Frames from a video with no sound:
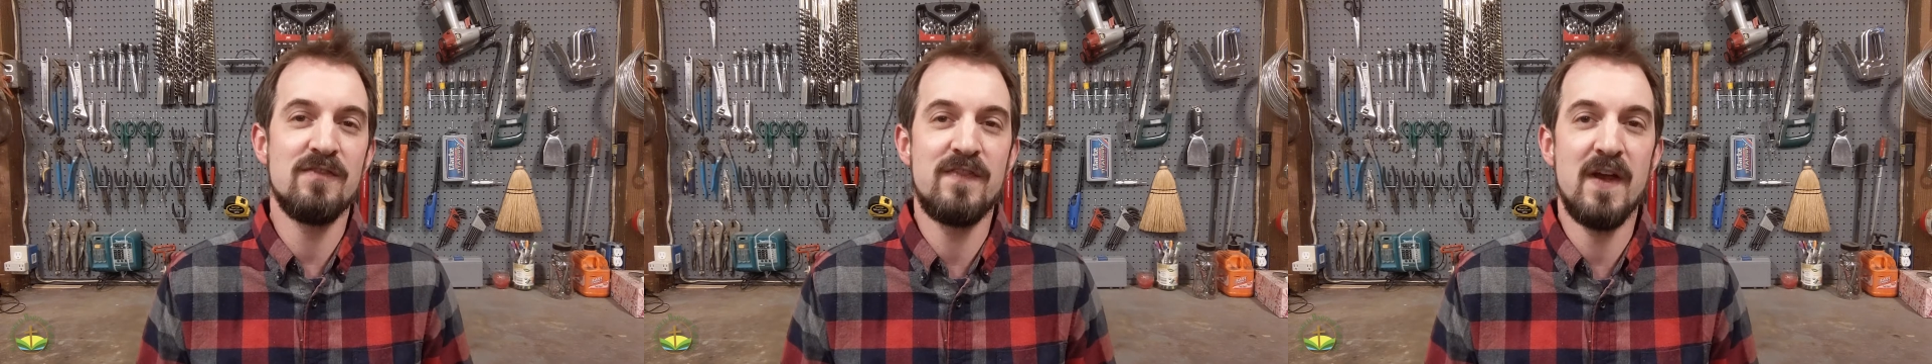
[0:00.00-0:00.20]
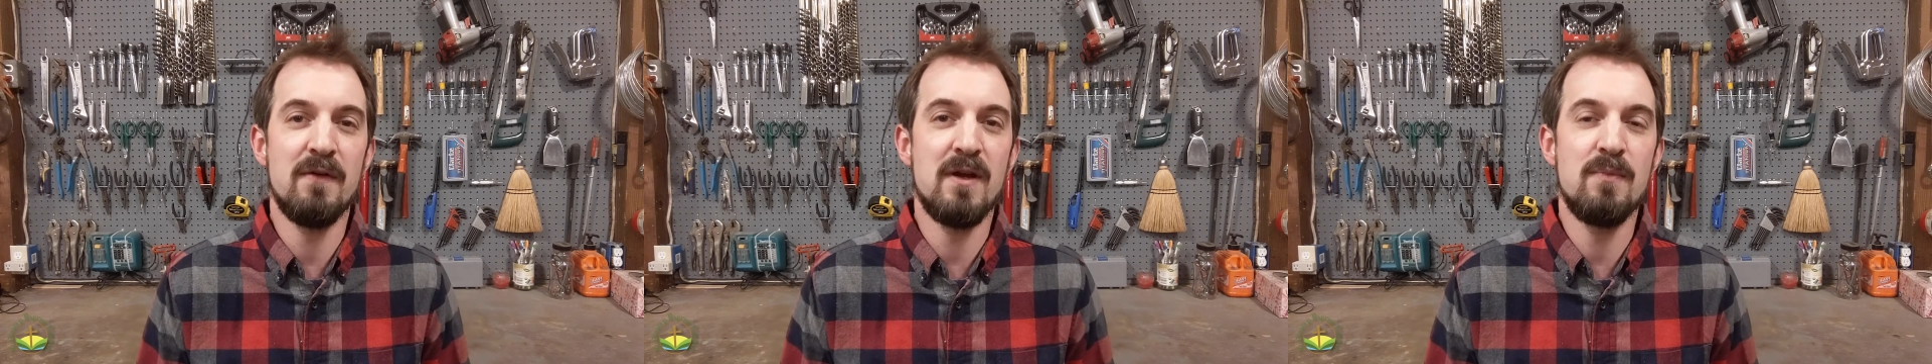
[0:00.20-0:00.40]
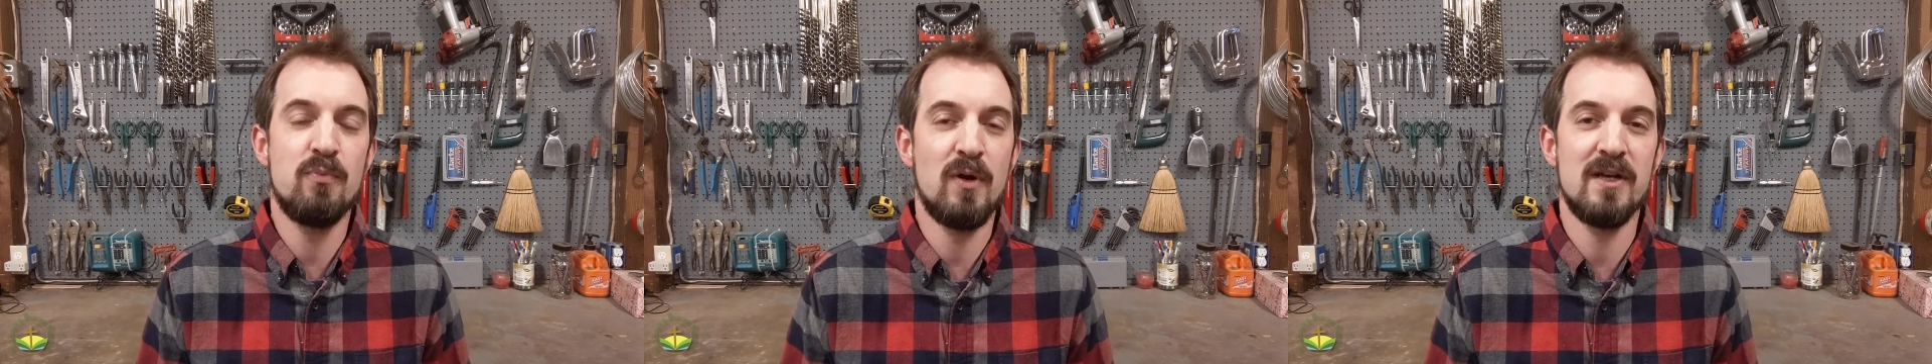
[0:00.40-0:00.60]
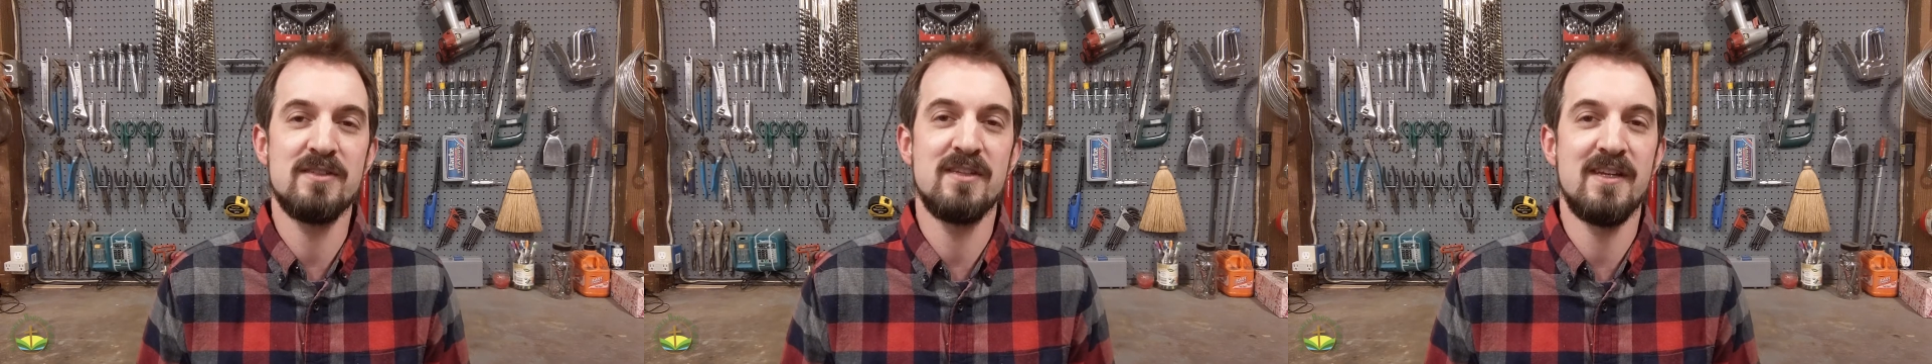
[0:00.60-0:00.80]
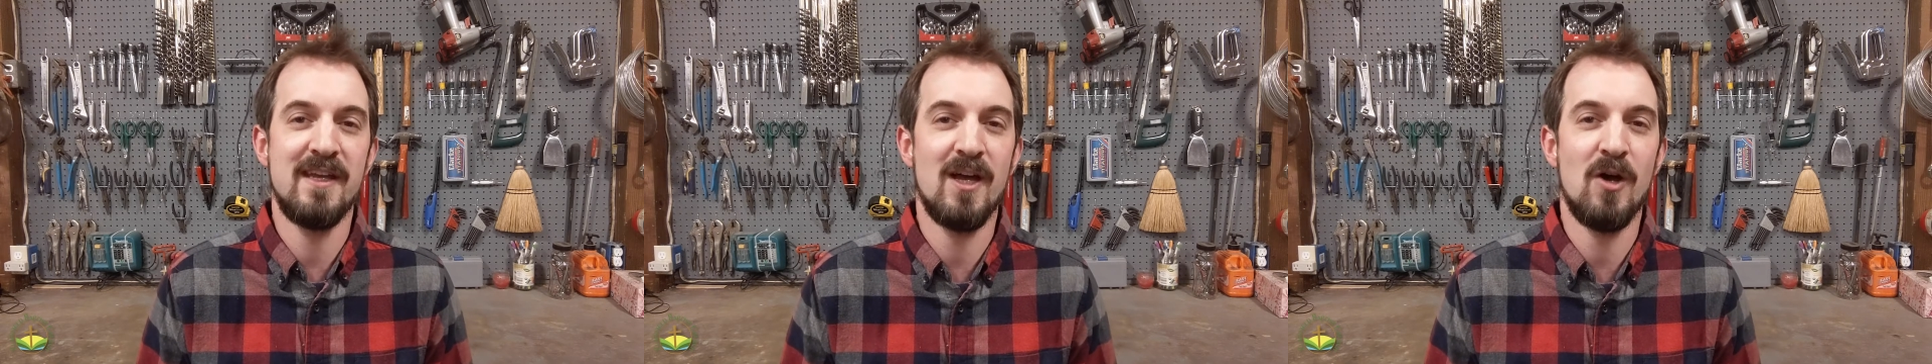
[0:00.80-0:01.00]
very
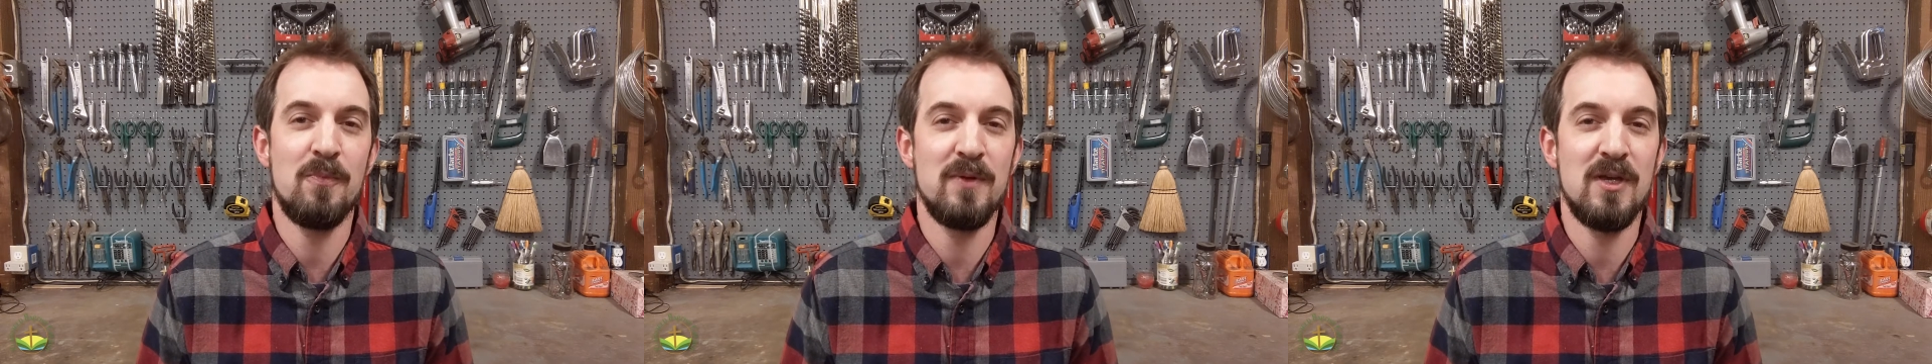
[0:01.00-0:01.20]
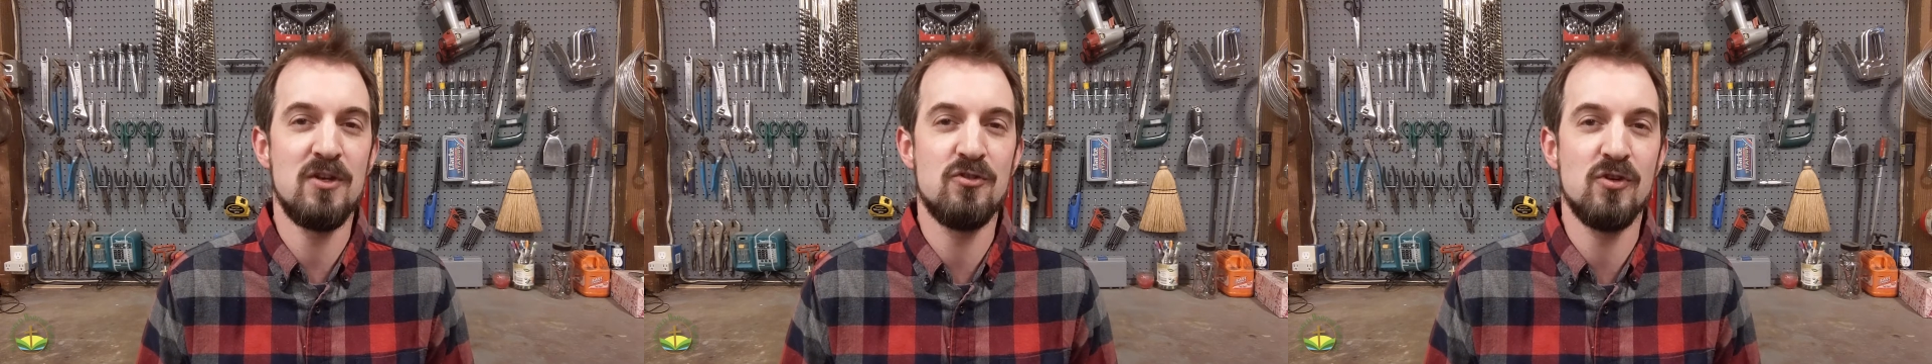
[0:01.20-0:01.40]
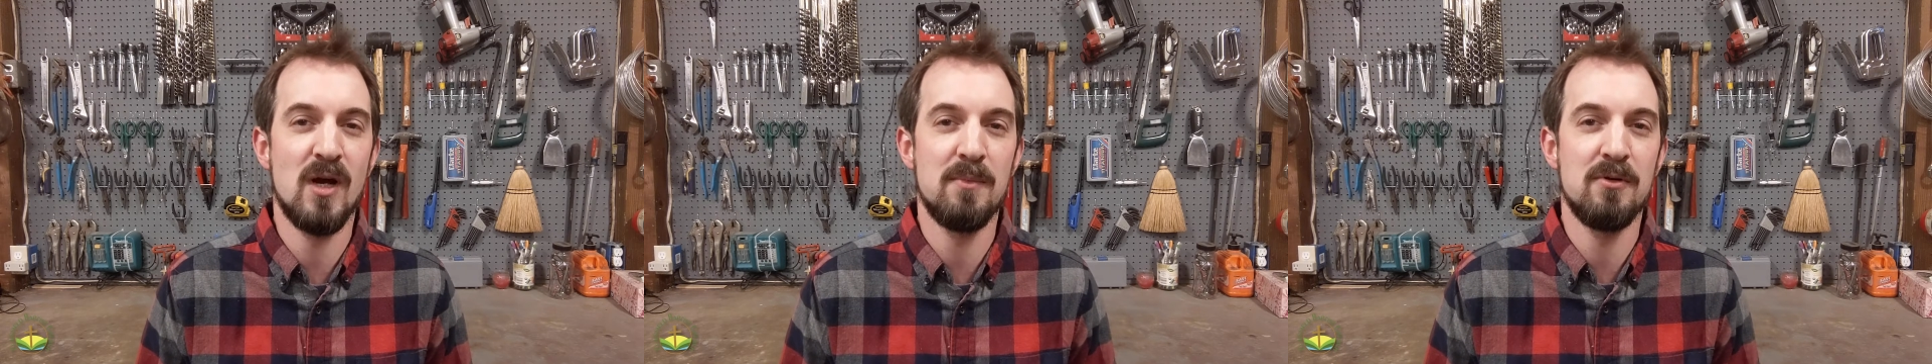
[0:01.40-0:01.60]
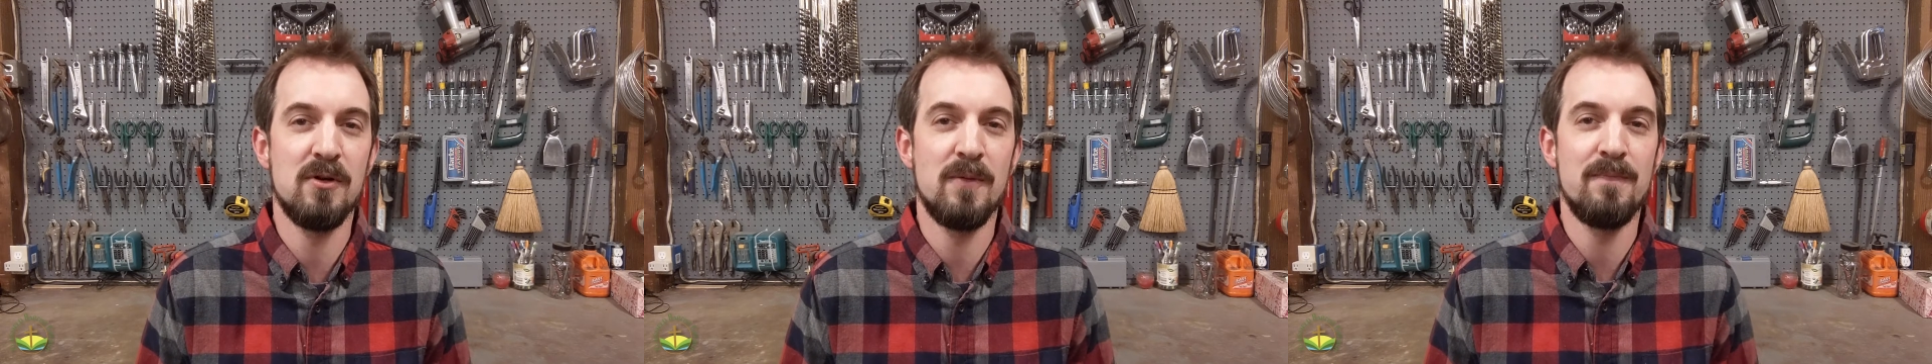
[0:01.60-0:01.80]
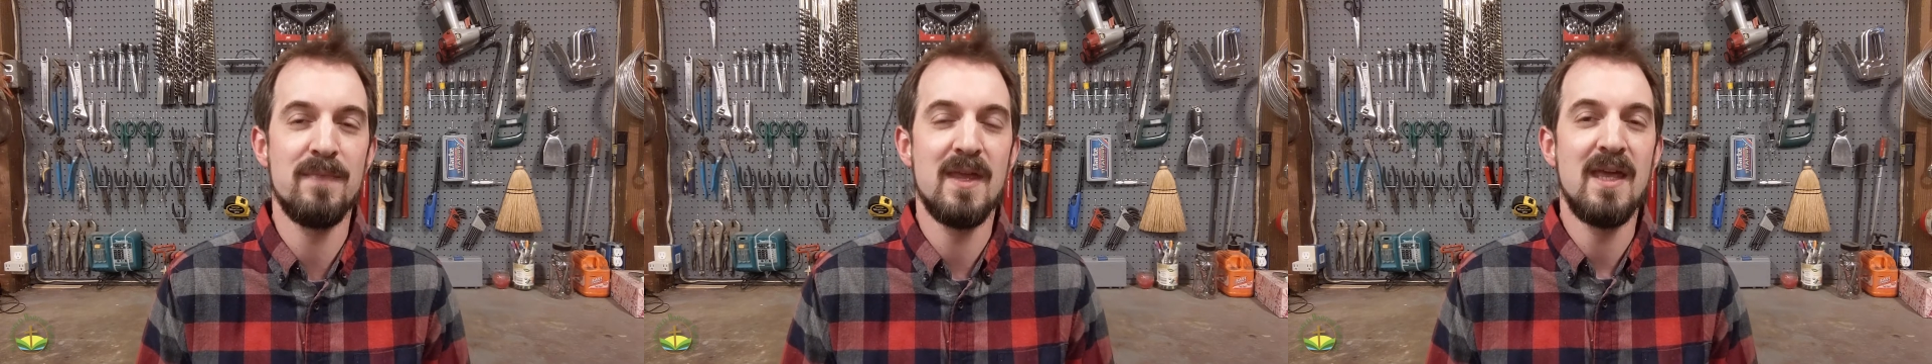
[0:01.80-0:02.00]
present help in trouble.